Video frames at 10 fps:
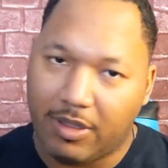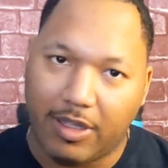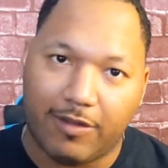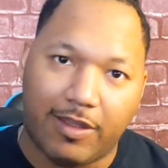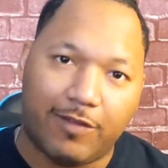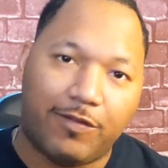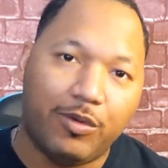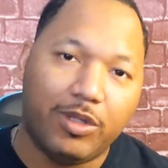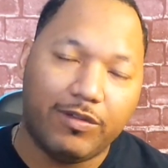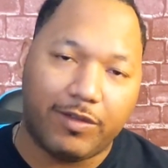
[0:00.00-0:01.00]
if
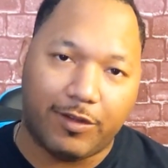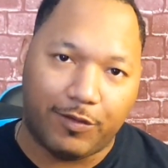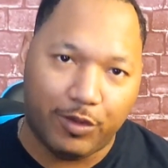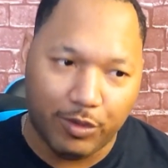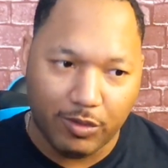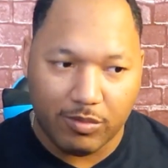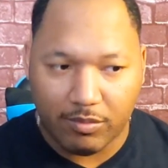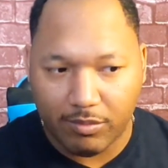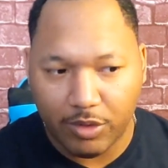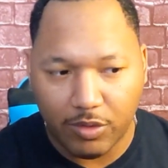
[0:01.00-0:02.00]
you
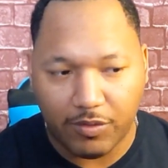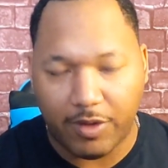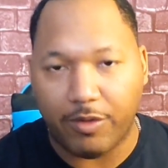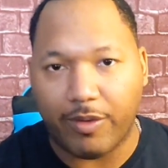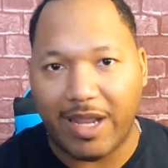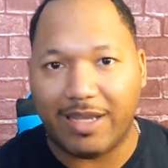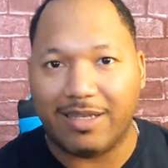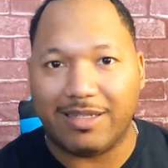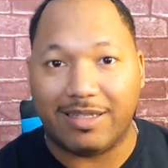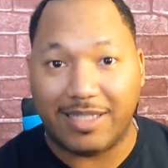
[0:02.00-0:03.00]
move and rent
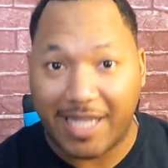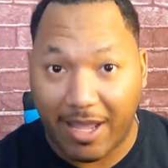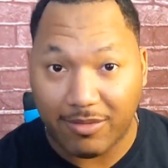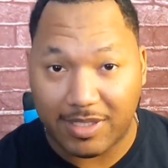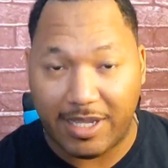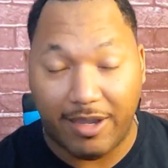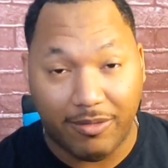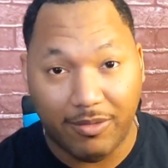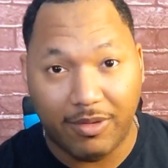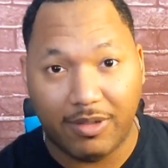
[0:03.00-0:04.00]
downtown,